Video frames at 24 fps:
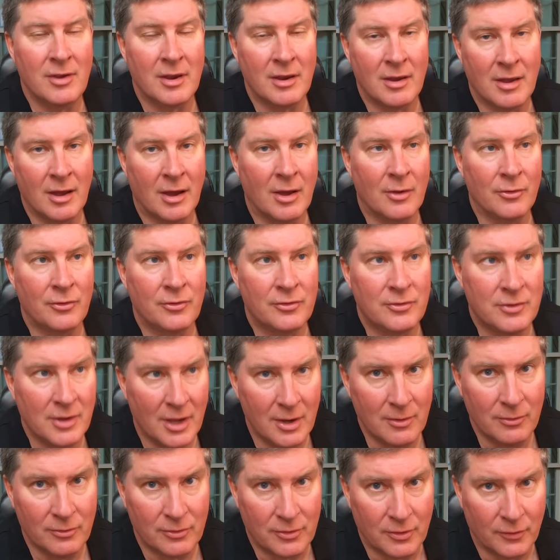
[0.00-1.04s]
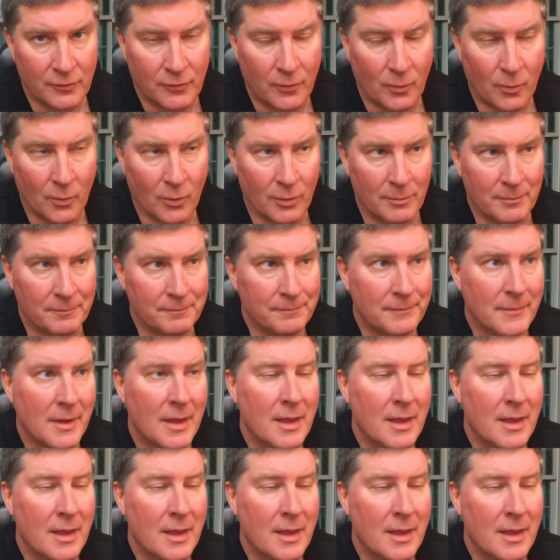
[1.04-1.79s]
and cause stones to form.